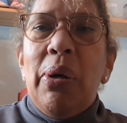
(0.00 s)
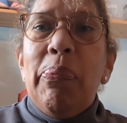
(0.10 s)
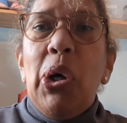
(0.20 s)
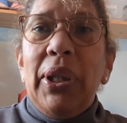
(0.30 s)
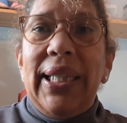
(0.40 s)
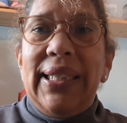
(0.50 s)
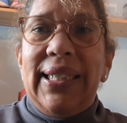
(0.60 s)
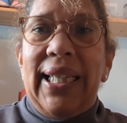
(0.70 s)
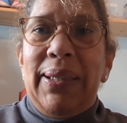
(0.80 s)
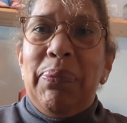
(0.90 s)

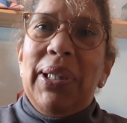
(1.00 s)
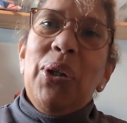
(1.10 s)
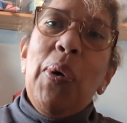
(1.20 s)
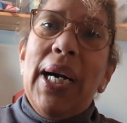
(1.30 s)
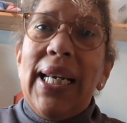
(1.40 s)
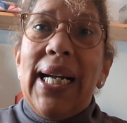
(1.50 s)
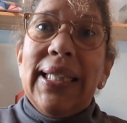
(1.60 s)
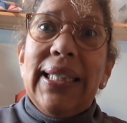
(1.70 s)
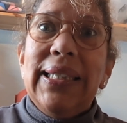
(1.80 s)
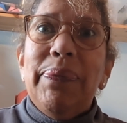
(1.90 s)
pocket in, but I quite like
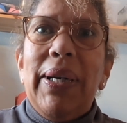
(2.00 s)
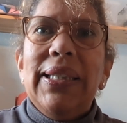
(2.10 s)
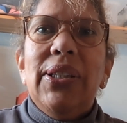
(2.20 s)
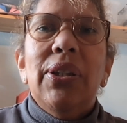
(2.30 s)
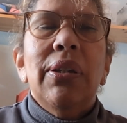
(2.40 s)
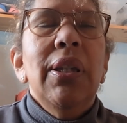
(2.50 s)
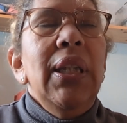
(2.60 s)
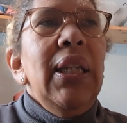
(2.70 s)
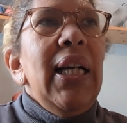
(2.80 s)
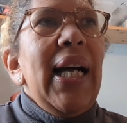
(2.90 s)
this pattern.
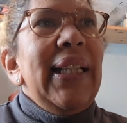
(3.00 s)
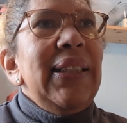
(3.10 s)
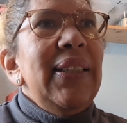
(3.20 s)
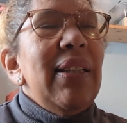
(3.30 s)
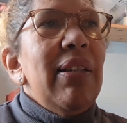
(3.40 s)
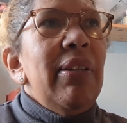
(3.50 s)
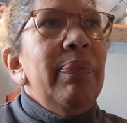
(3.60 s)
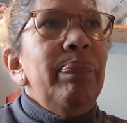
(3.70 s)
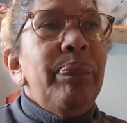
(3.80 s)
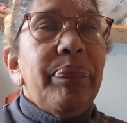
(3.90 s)

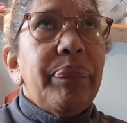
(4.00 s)
And